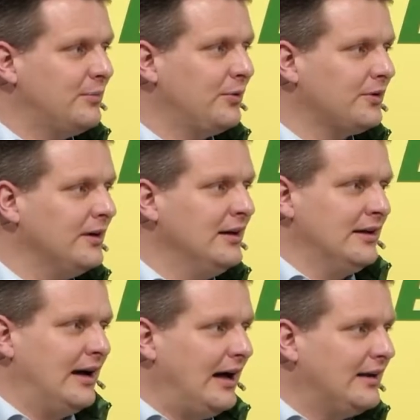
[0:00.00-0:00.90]
The
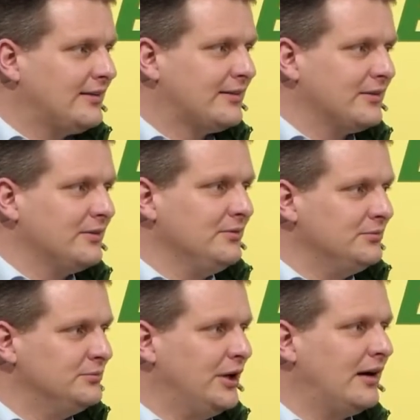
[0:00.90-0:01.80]
4th generation will
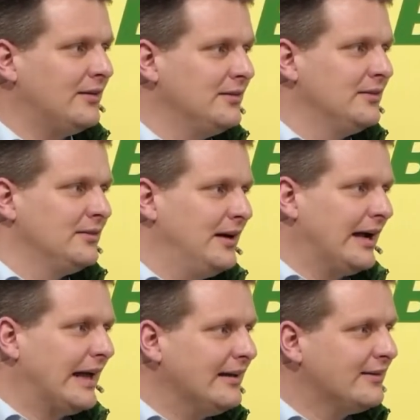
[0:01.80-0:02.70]
still stay in our
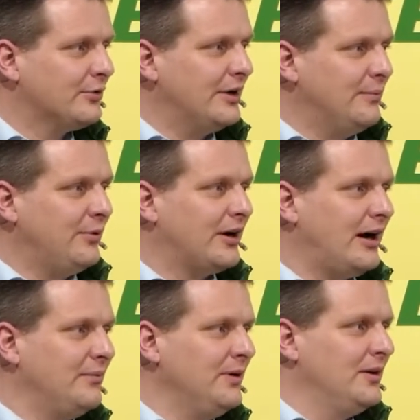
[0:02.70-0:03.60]
product lineup
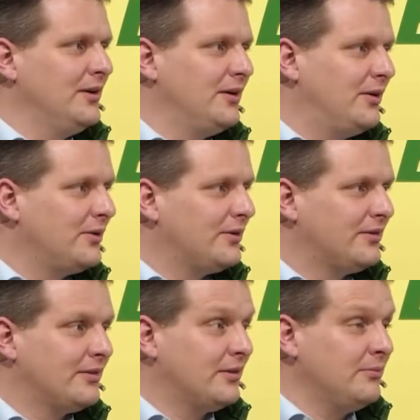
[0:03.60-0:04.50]
and
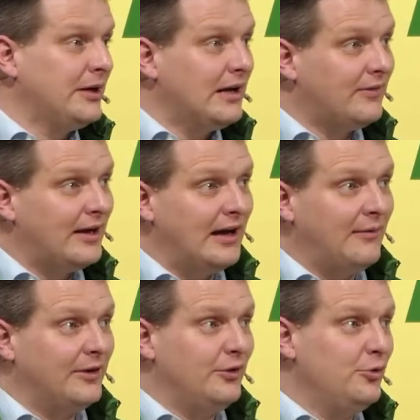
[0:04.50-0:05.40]
is still
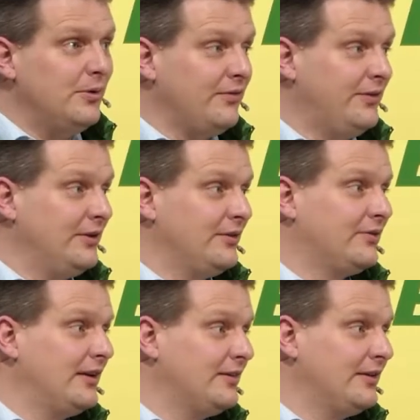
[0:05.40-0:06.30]
available for
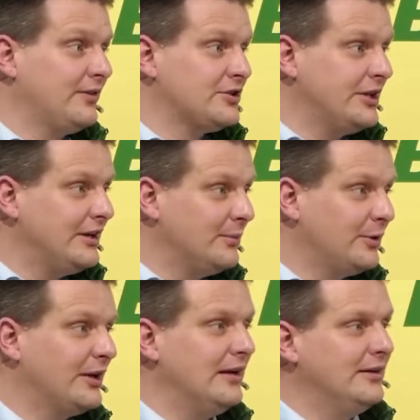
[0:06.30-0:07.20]
purchase.
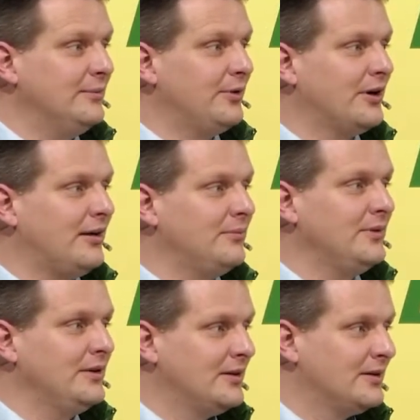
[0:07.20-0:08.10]
KRONE offers
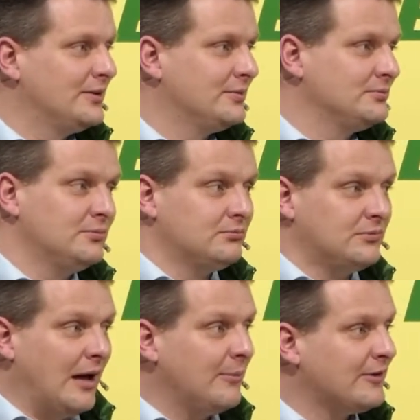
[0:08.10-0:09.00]
24 different
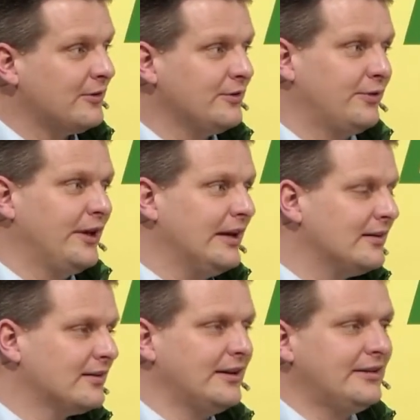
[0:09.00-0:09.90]
BiG Pack models to
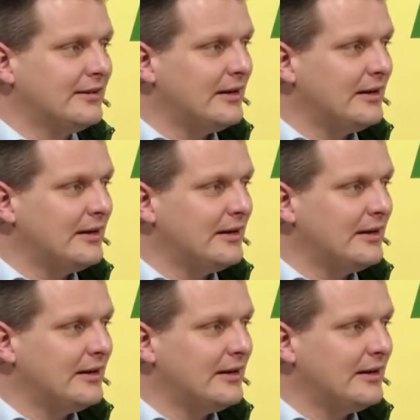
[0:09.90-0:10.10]
suit